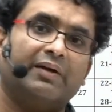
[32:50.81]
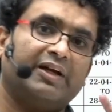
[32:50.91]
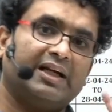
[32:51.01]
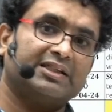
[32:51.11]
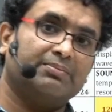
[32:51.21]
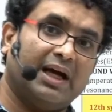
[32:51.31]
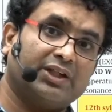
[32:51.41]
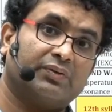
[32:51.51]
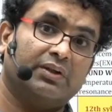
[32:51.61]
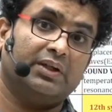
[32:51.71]
Whereas in batch
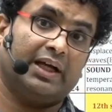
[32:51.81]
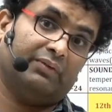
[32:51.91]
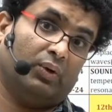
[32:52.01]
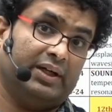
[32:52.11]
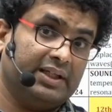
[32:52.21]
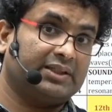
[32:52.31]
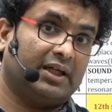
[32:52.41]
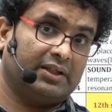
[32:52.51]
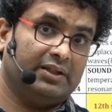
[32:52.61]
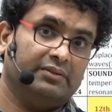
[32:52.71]
1, they have already
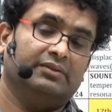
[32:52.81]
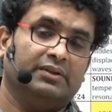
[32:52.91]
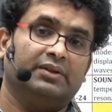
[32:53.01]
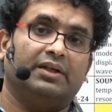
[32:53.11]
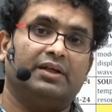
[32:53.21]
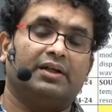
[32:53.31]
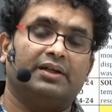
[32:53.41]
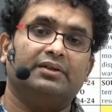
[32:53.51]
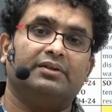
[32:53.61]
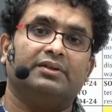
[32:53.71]
started early